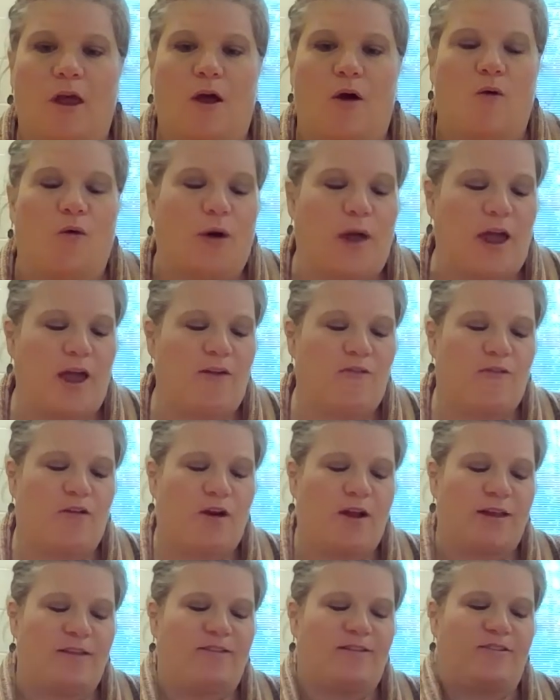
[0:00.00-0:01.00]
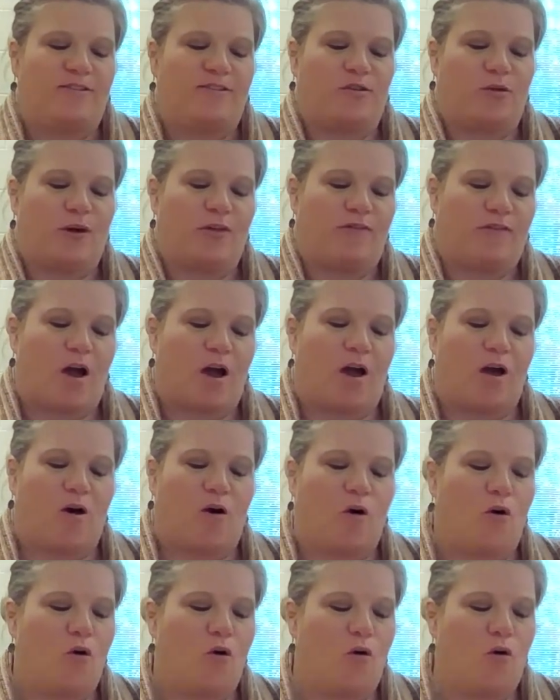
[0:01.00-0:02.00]
Okay, friends, so I've got
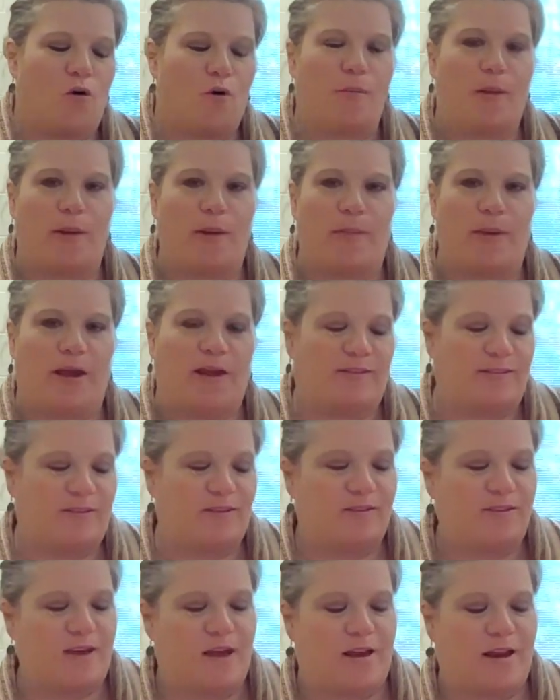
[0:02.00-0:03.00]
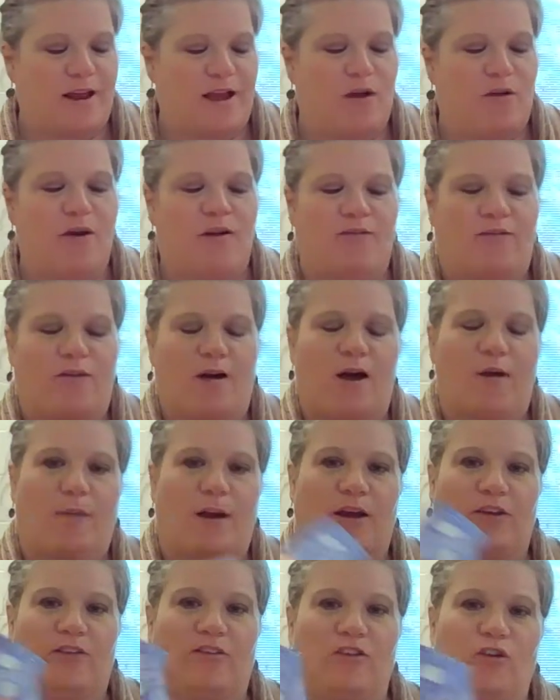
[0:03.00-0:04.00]
all my pieces cut out. I've got my
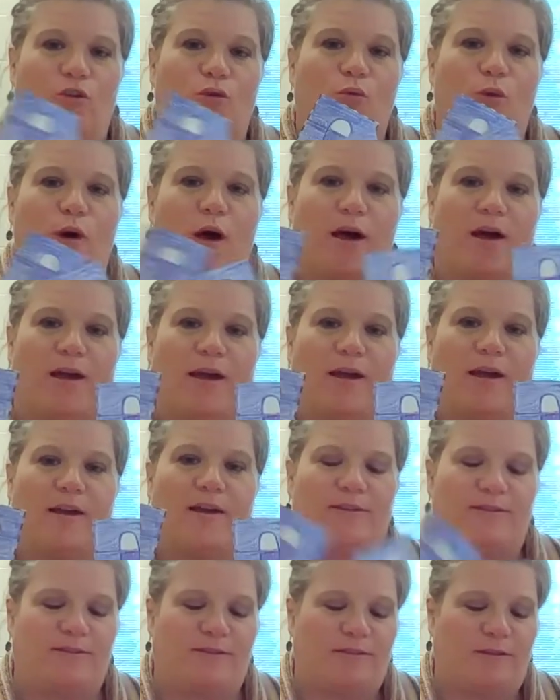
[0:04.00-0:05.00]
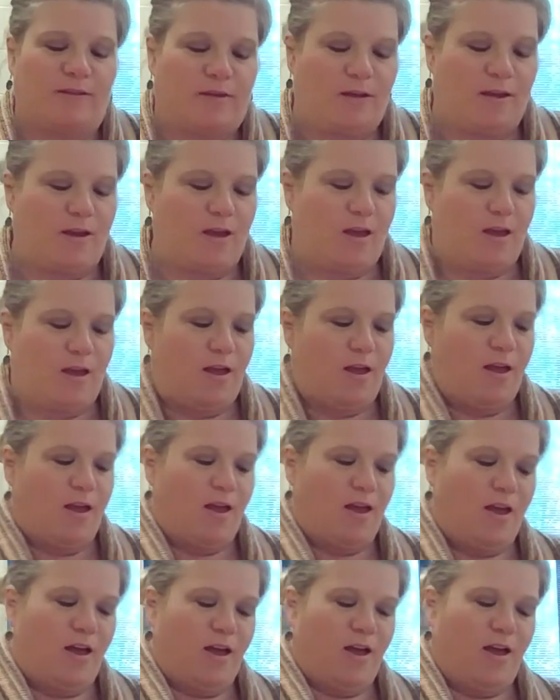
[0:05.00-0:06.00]
2 eyes,
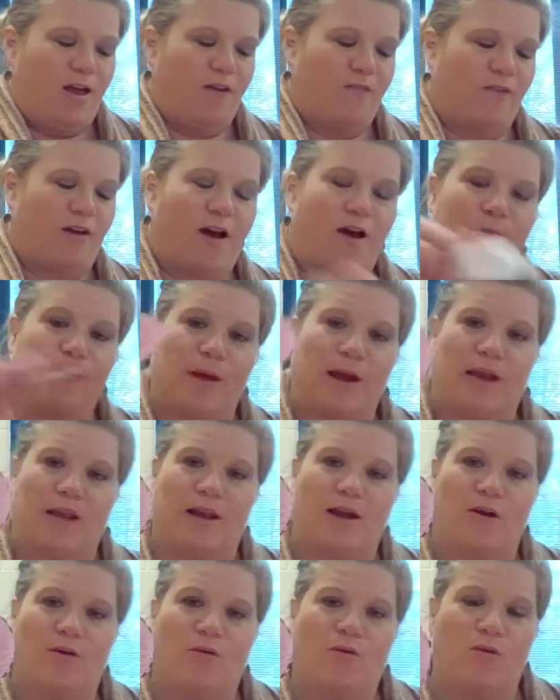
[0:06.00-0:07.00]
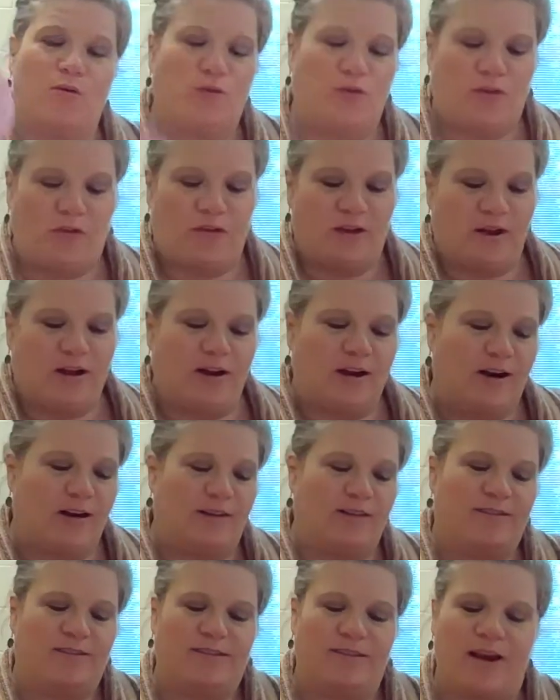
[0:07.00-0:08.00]
I've got my nose, and I
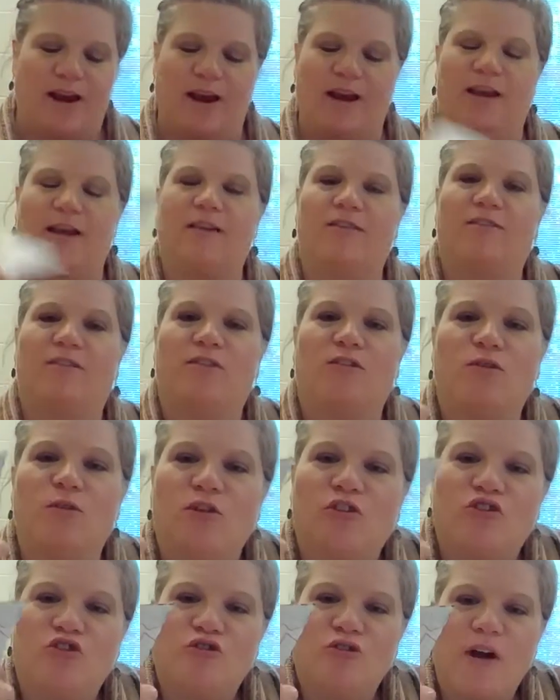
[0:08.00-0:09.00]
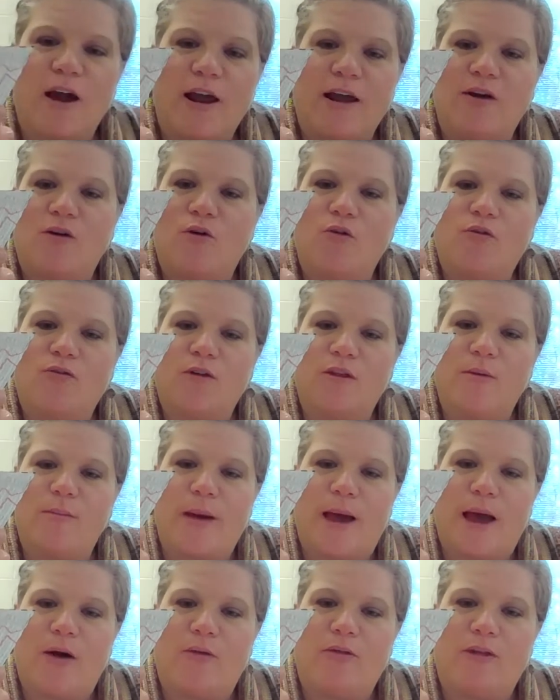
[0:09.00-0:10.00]
decided to do a triangle for the
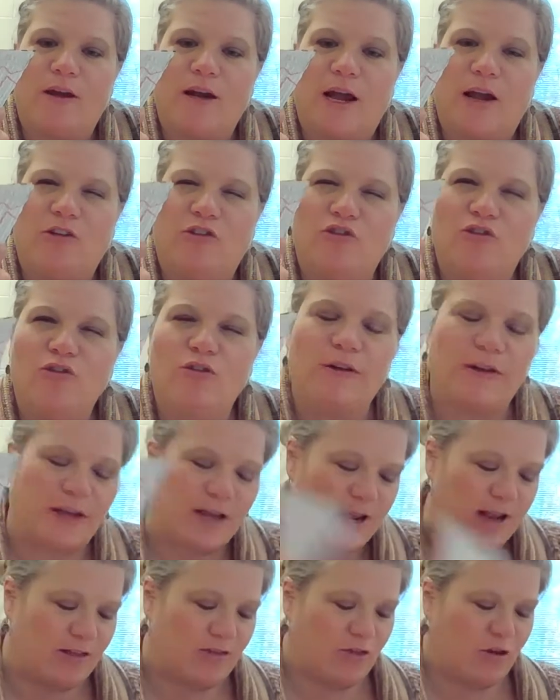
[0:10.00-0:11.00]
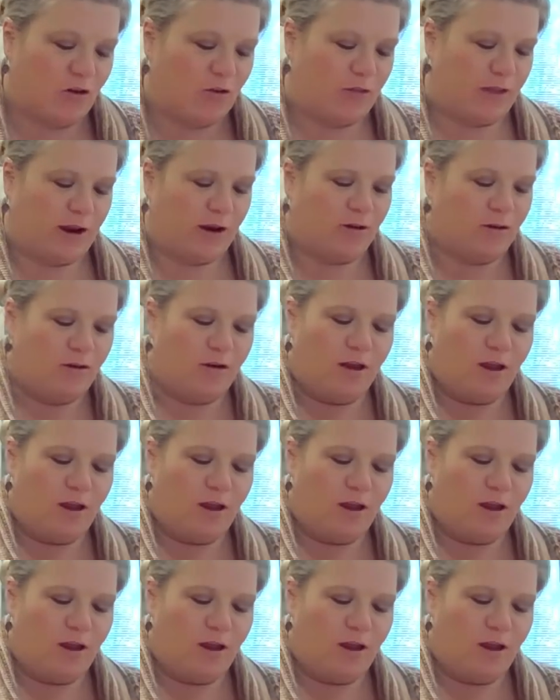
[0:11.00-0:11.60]
mouth, and I drew teeth on there.